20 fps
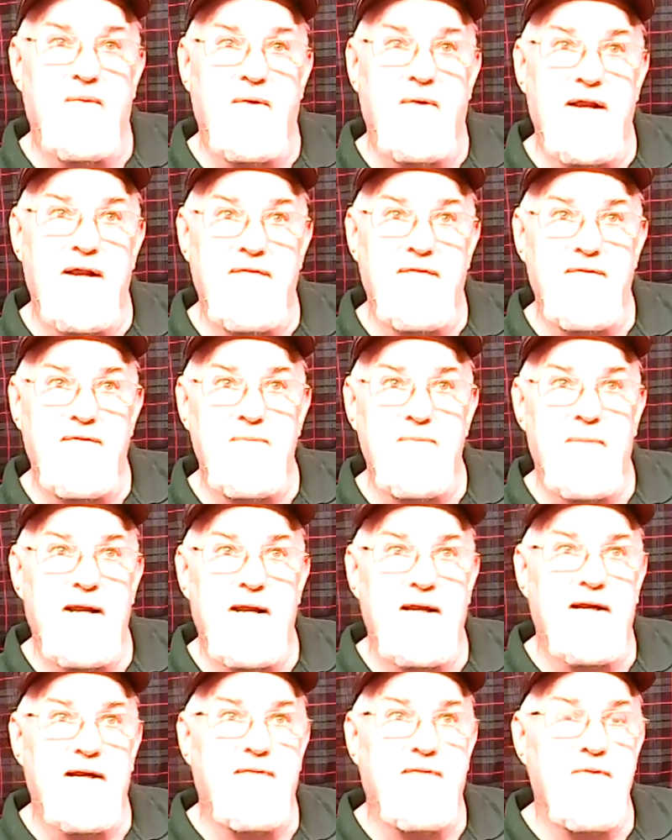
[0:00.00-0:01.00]
if you
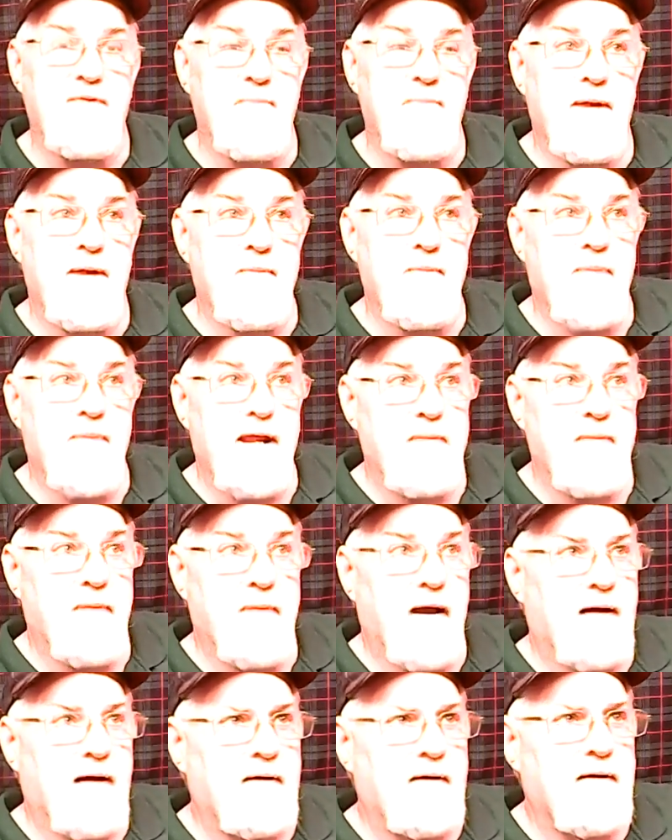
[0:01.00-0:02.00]
pay
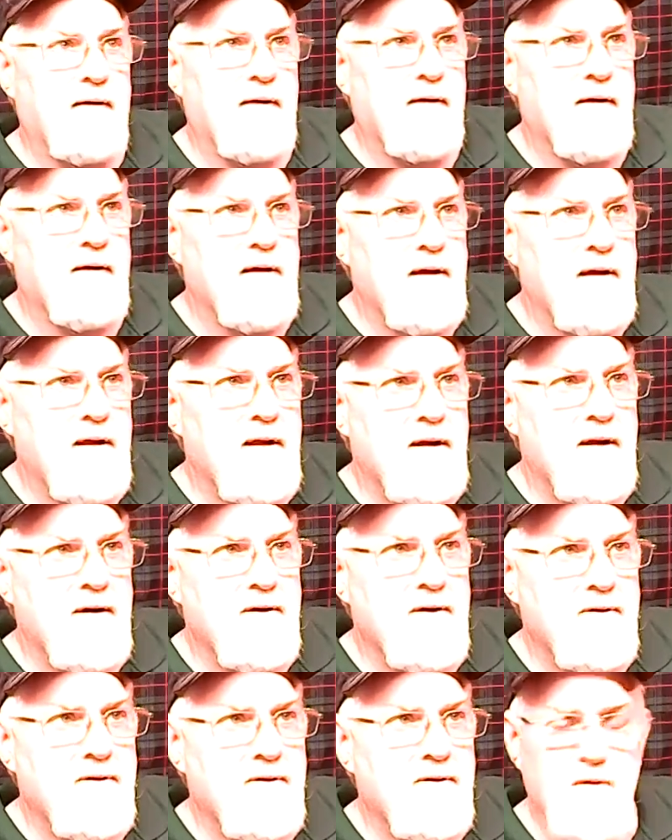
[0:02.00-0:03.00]
PayPal,
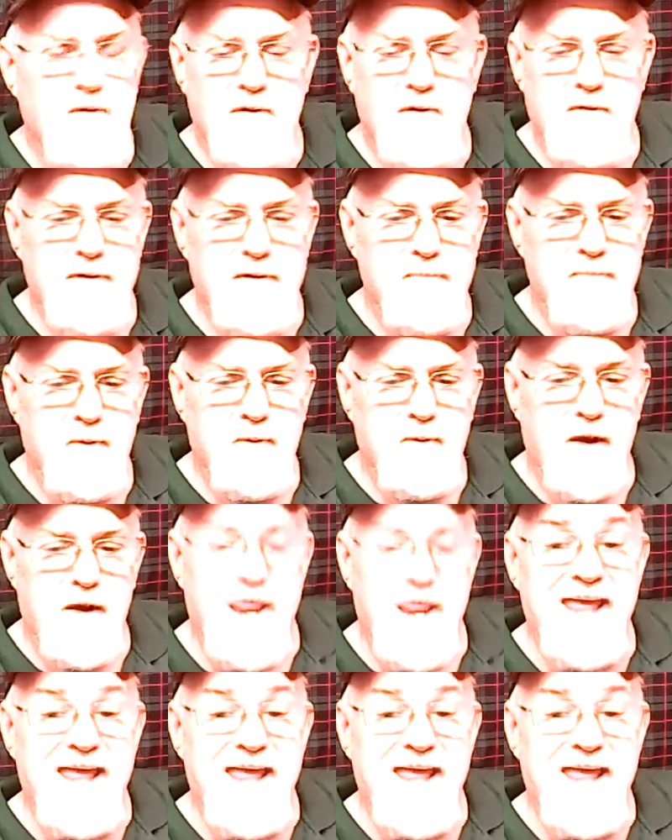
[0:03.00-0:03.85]
don't go number one.